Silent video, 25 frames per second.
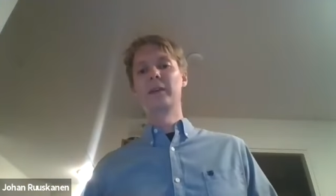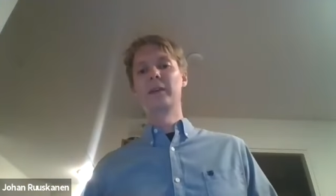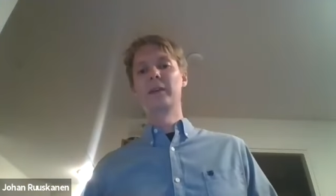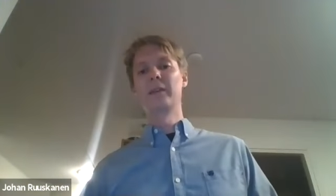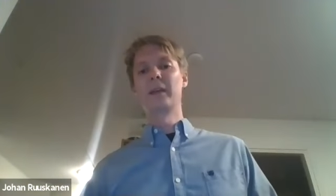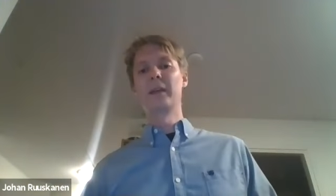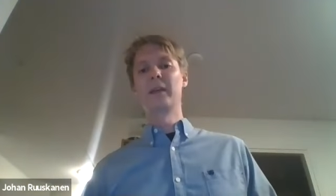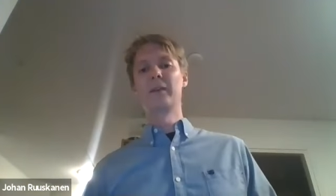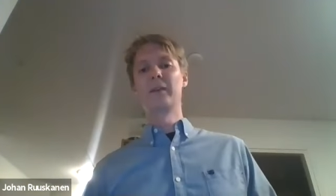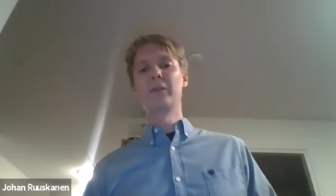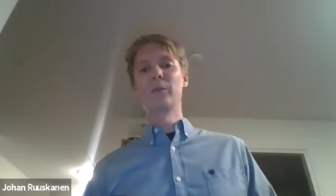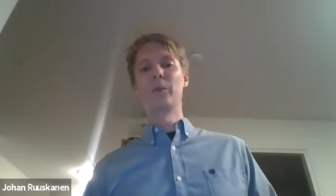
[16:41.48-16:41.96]

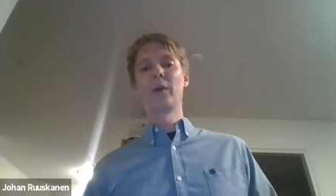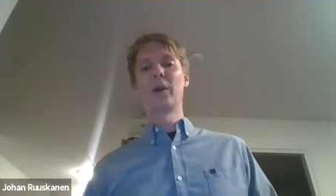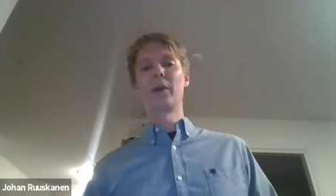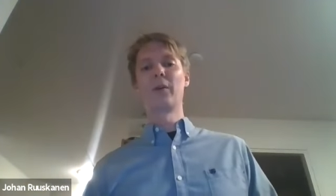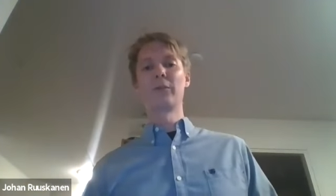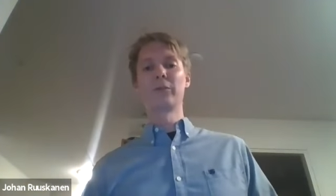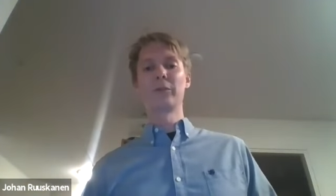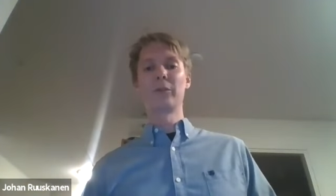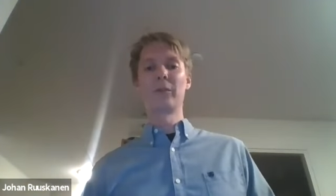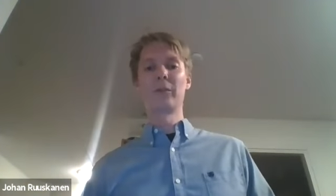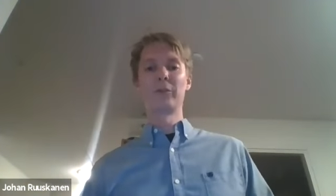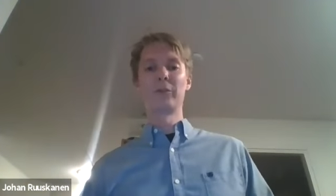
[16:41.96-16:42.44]
then we can
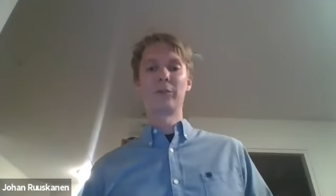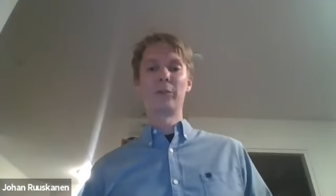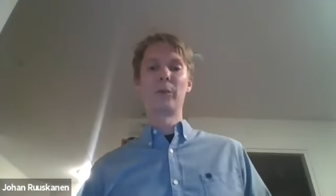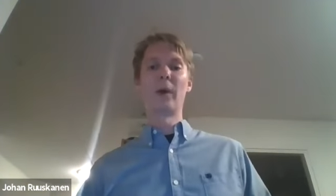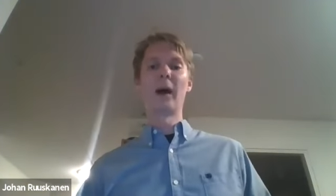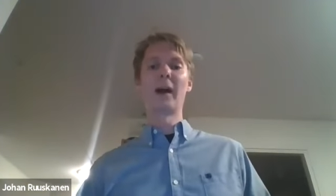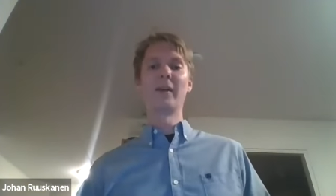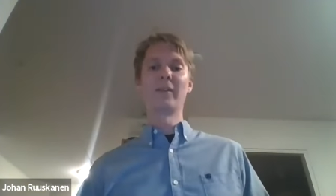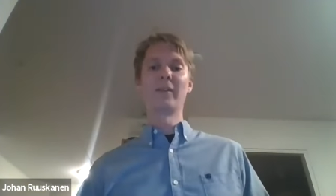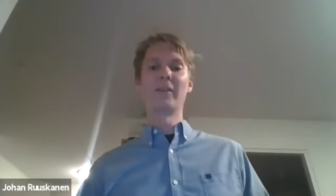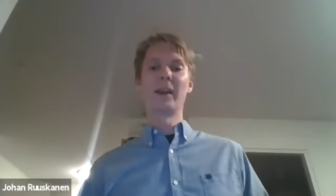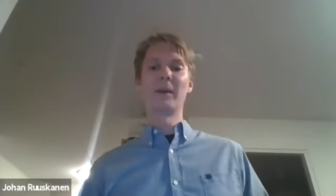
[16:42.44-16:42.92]
also
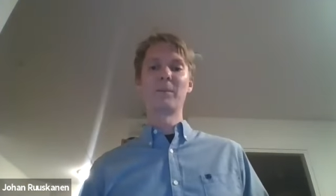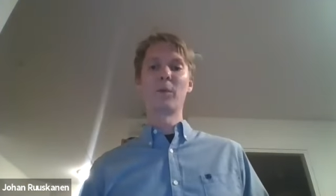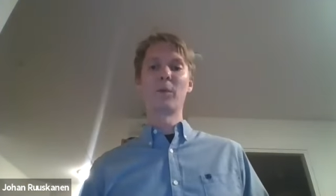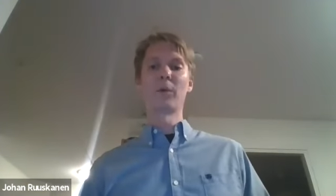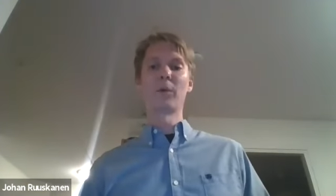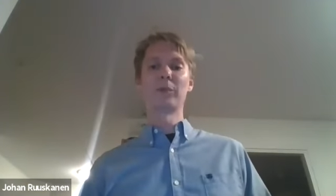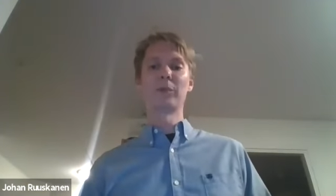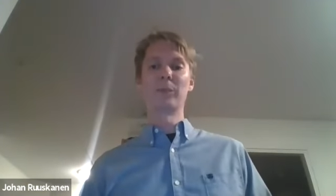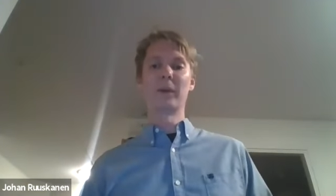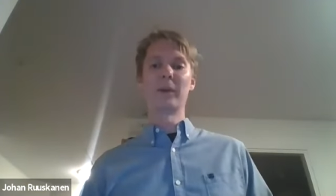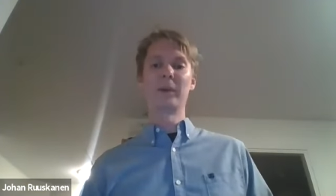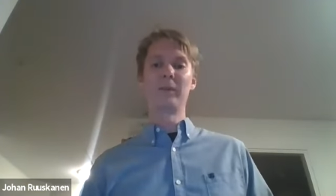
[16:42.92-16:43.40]
derive an
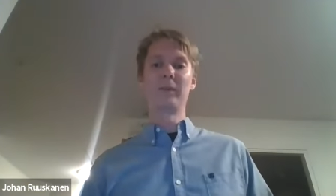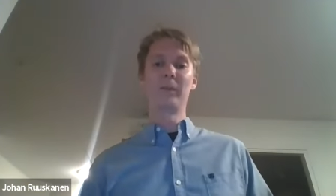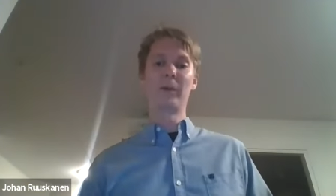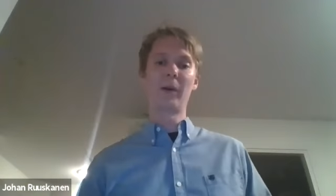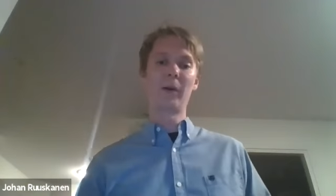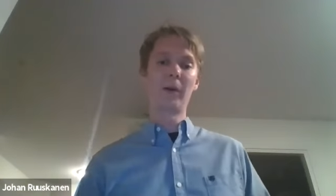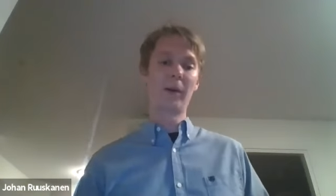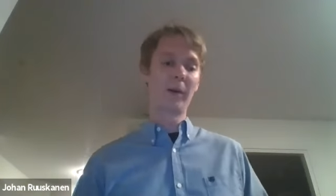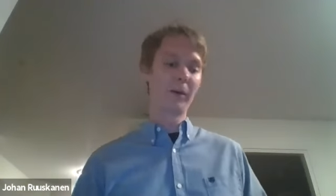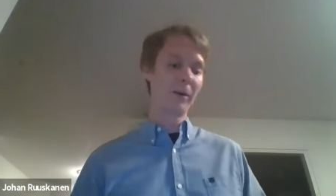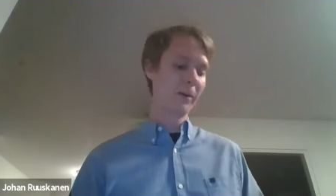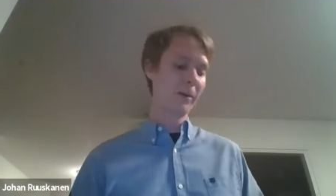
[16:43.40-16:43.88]

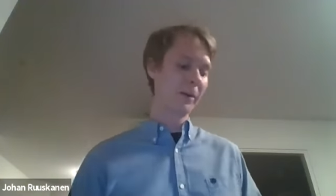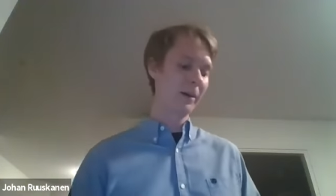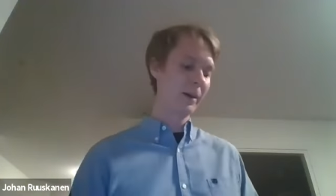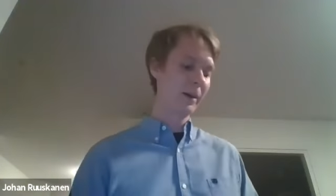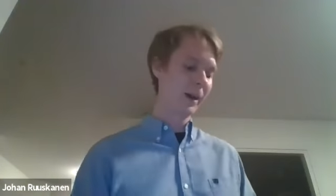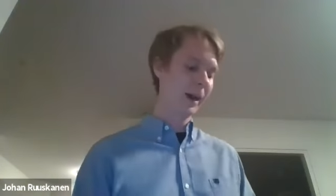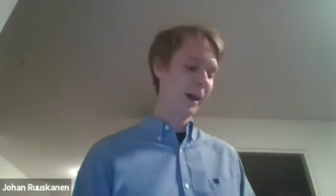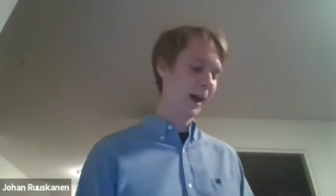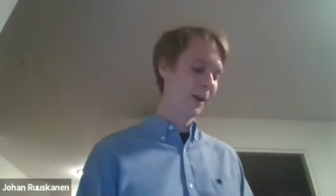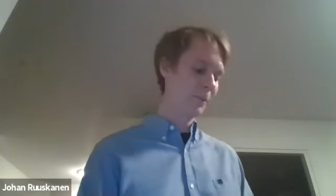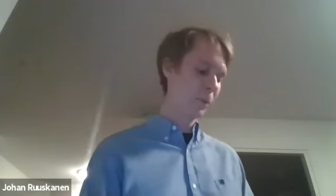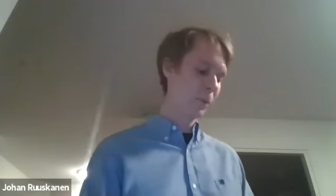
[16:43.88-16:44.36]

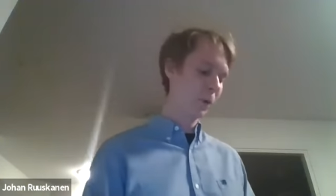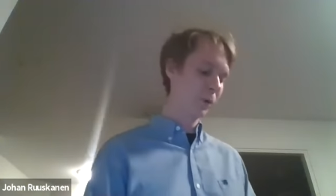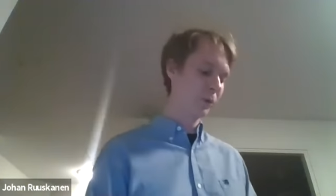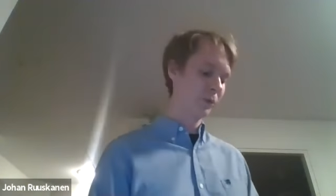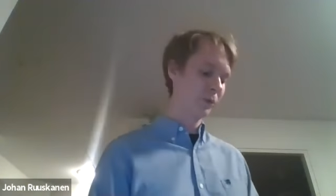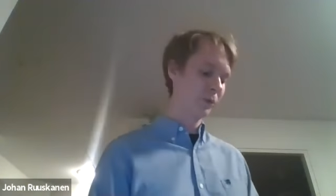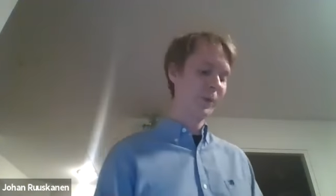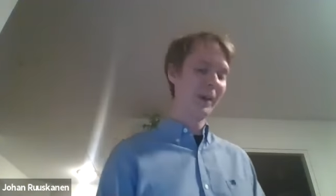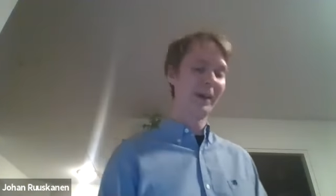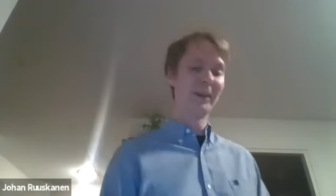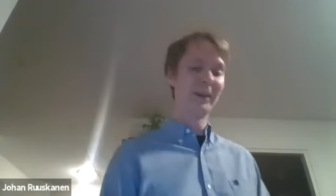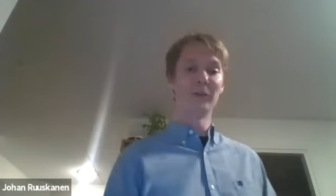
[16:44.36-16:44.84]

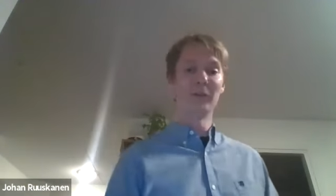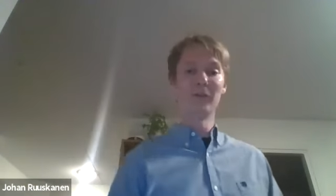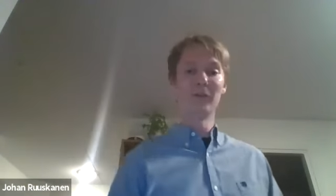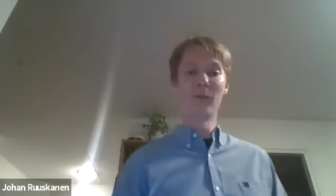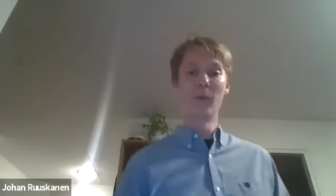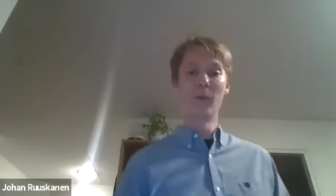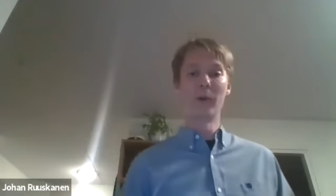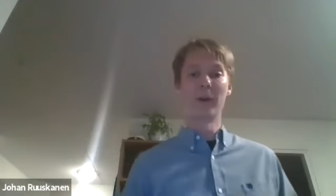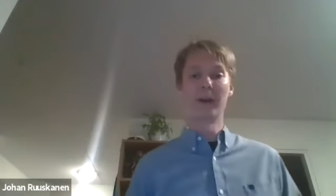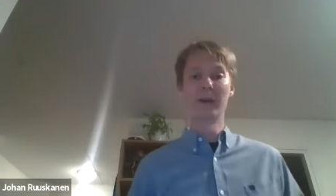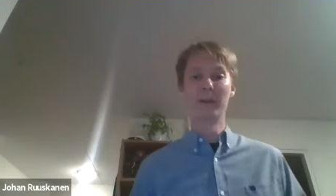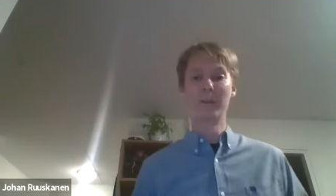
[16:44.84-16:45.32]
approximation
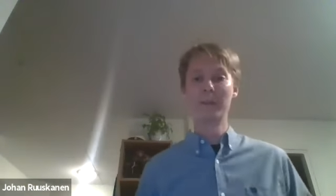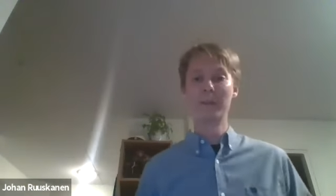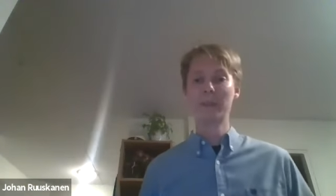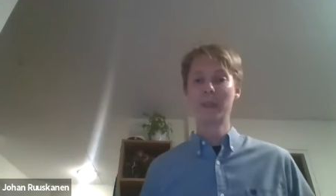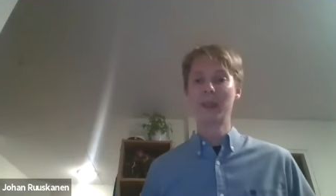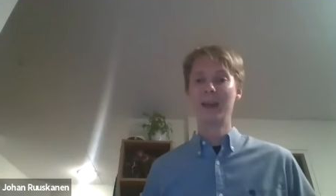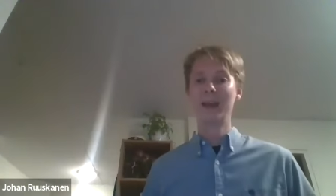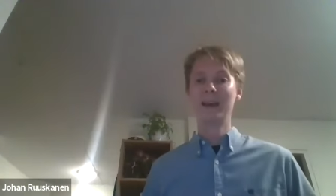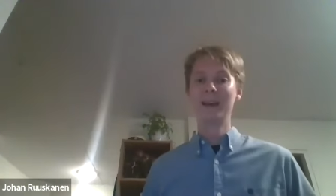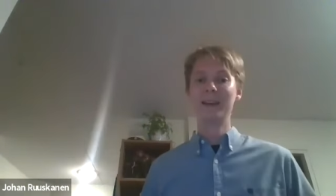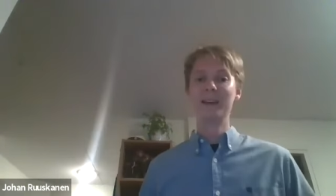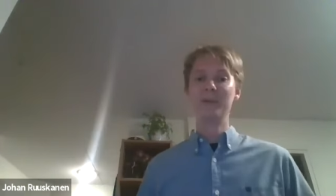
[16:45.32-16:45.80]
for the
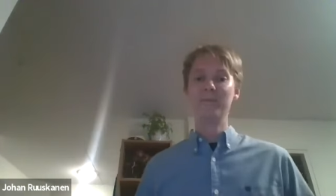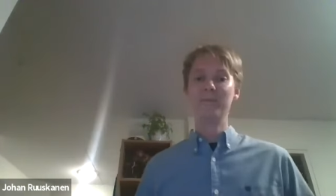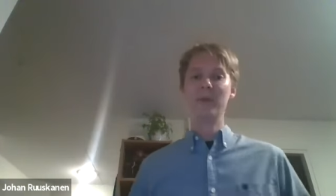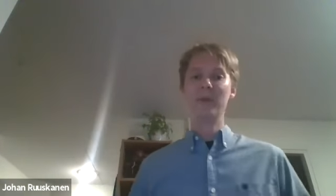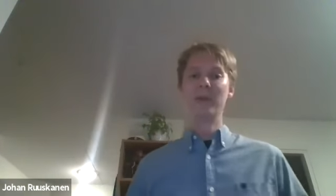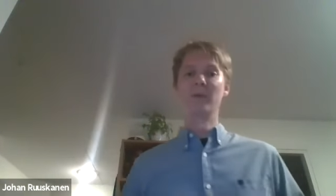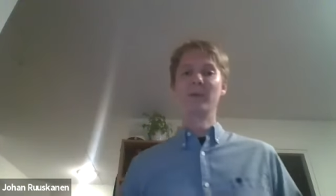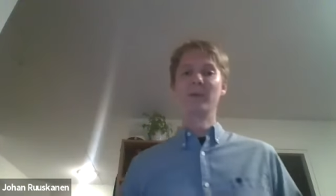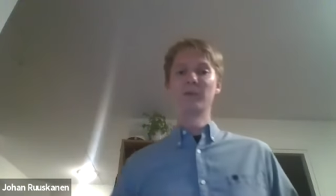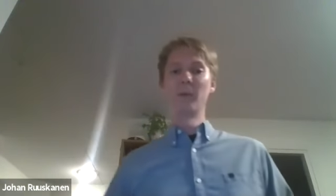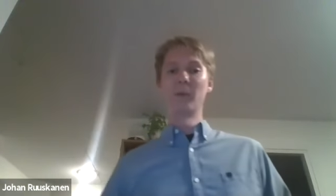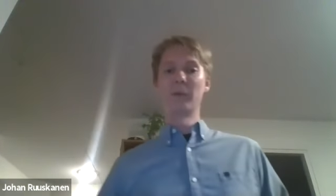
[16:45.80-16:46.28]

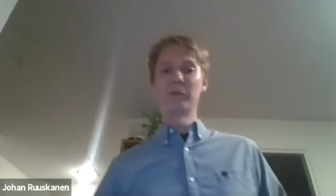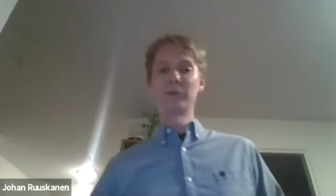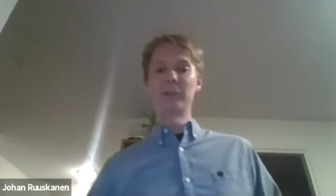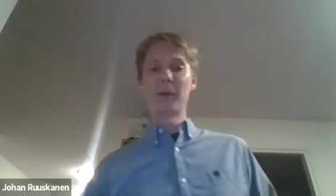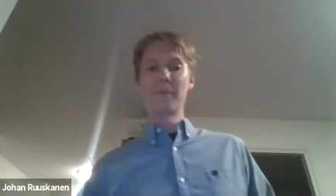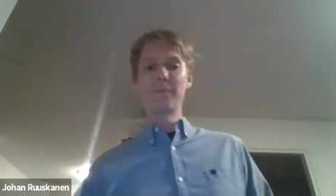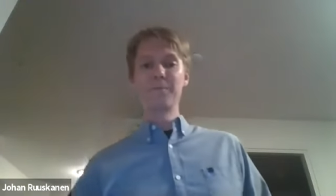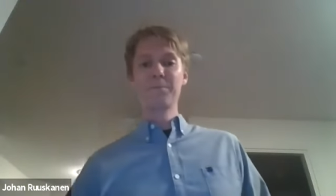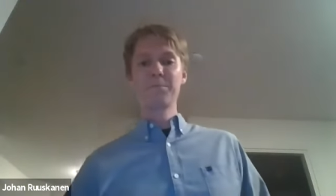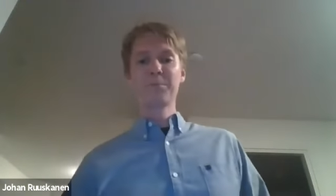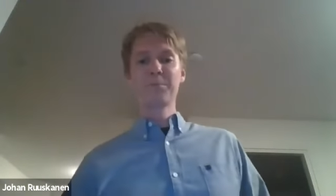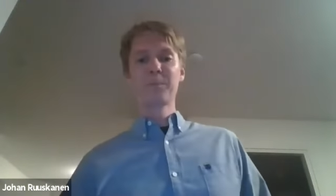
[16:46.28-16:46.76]
mean response time.